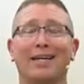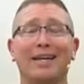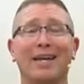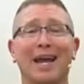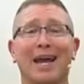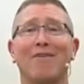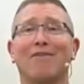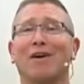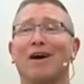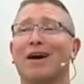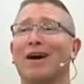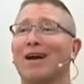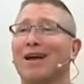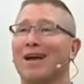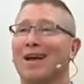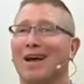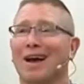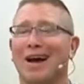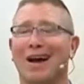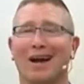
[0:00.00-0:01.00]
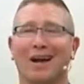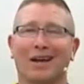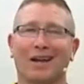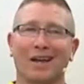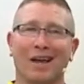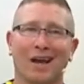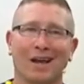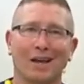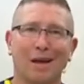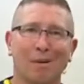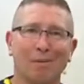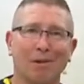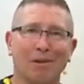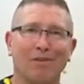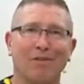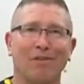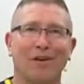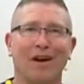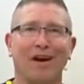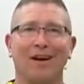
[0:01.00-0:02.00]
did have a couple
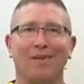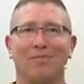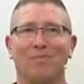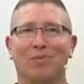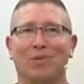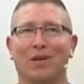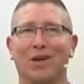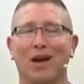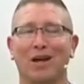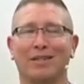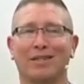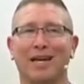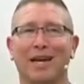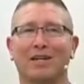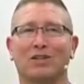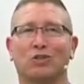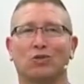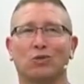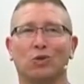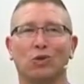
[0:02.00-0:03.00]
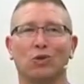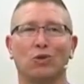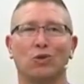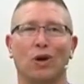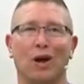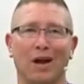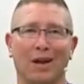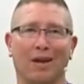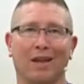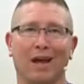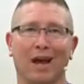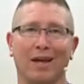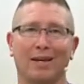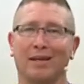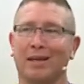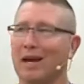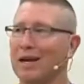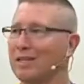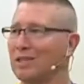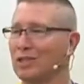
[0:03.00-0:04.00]
of contacts through
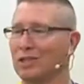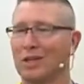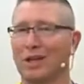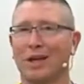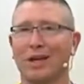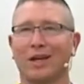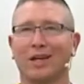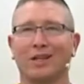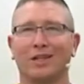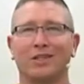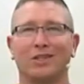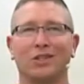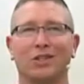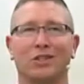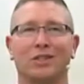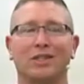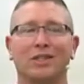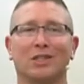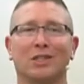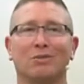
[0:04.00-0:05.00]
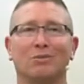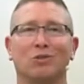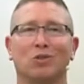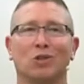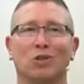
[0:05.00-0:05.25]
online. Guys just did some